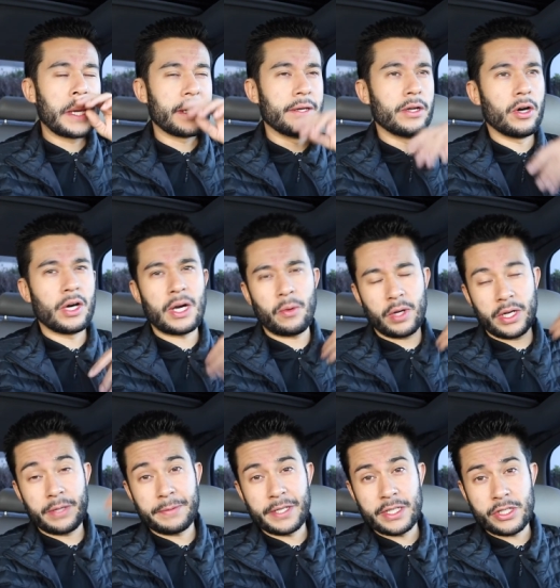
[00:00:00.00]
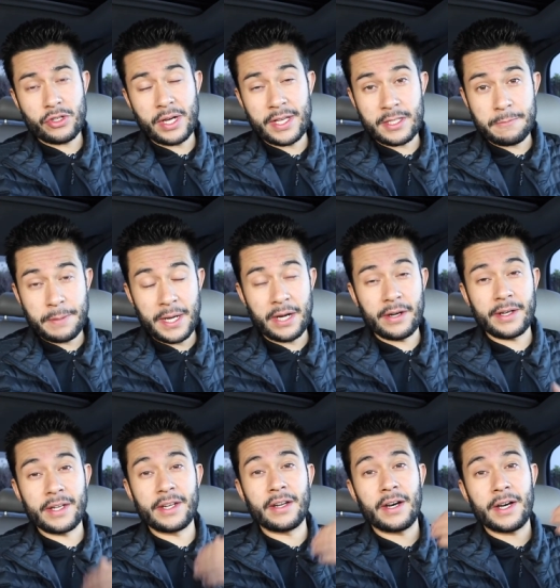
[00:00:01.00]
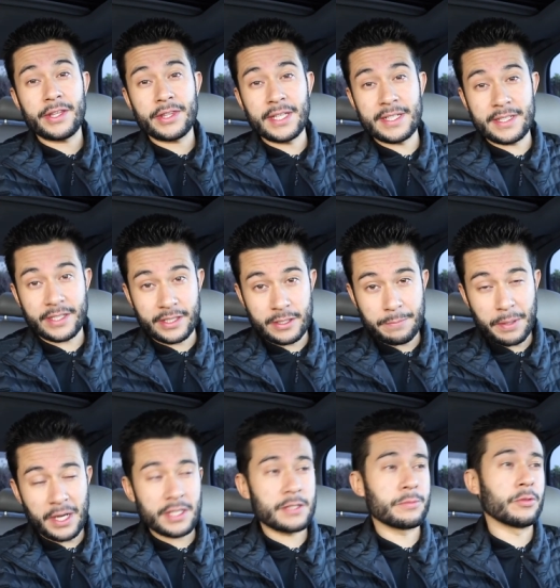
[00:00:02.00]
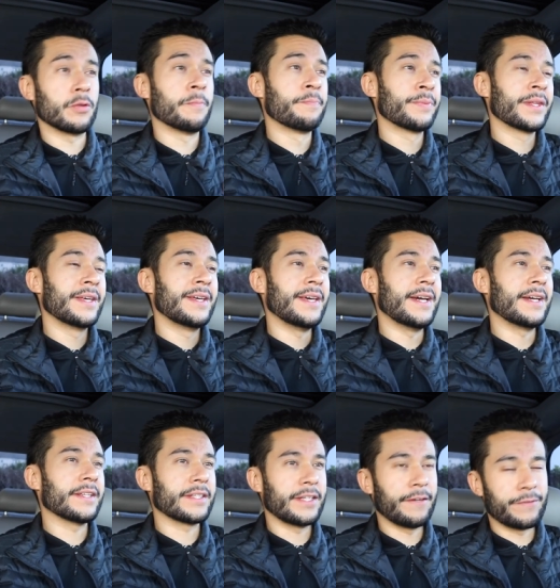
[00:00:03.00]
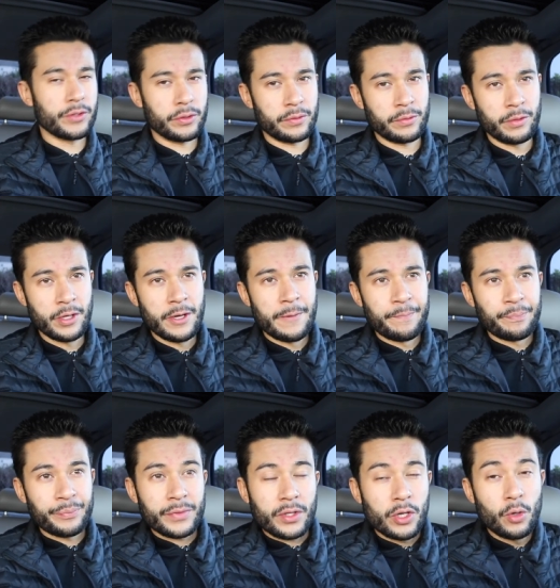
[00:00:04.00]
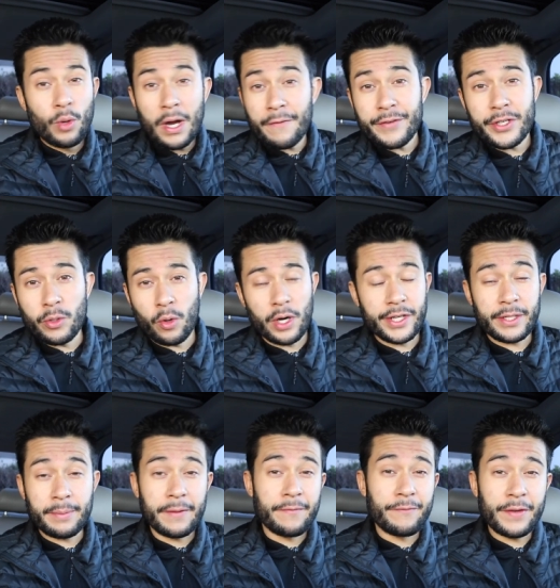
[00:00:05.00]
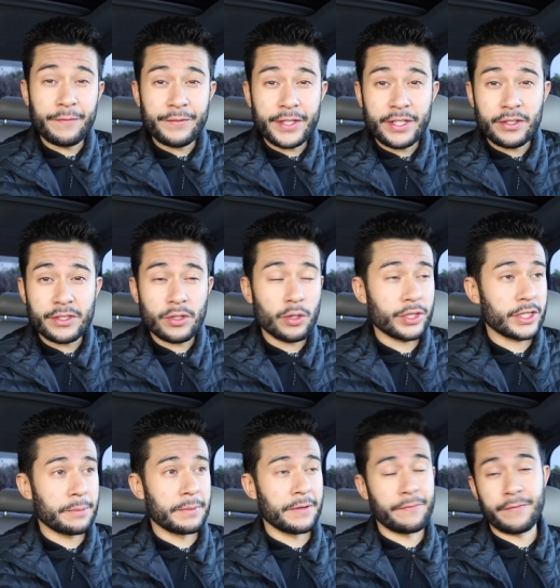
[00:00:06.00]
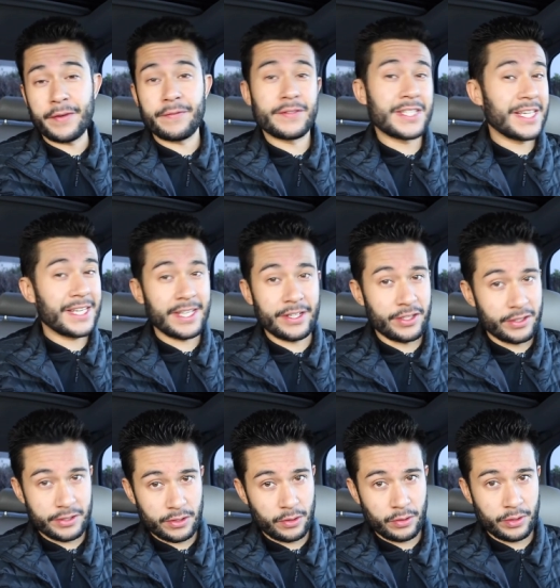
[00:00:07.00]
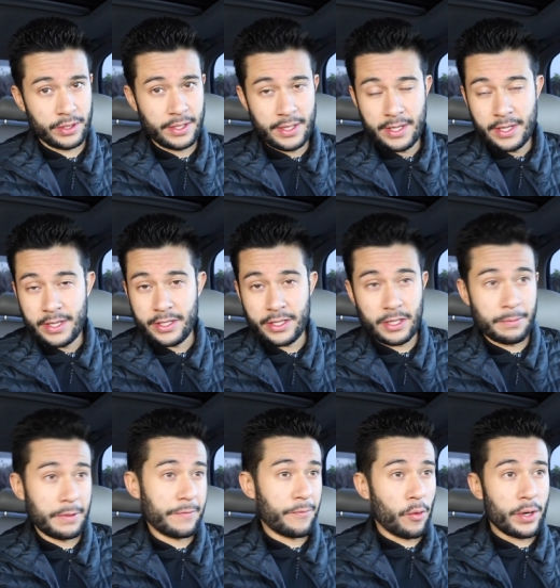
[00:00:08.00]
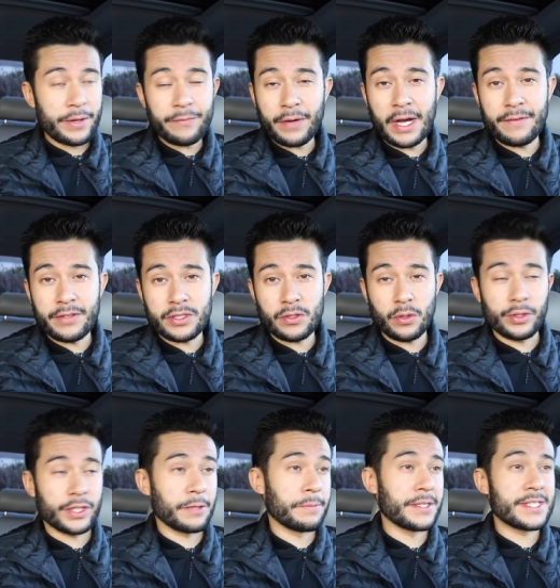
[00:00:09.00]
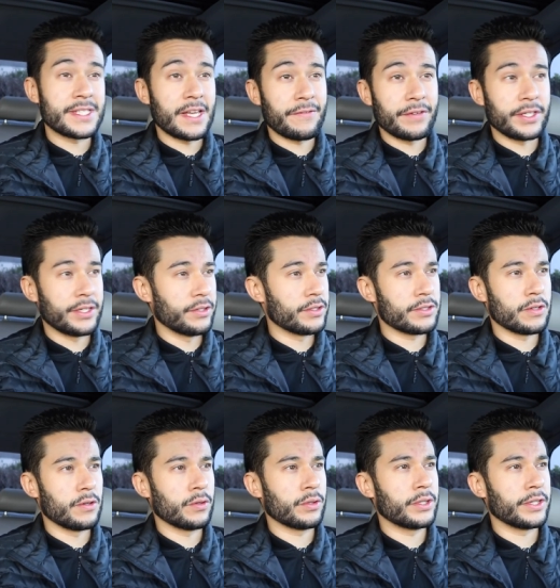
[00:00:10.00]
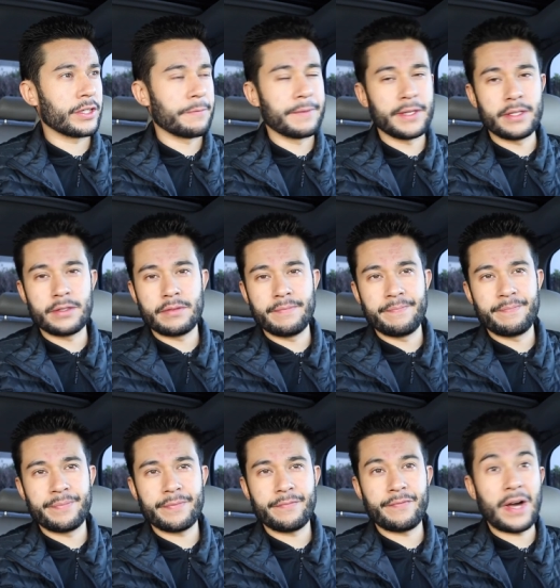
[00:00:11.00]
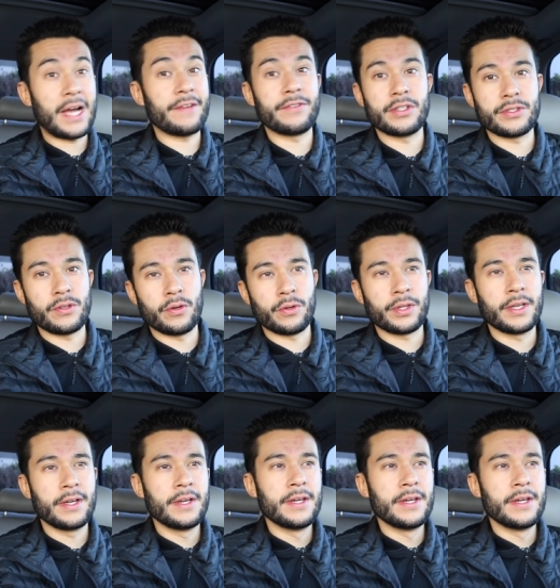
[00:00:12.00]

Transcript: You know, I want to be as transparent and authentic as possible and give you whoever you are. You can be 50 years old, you can be 15 years old, you can be 45 years old, you can be 70 years old, you can be 5 years old.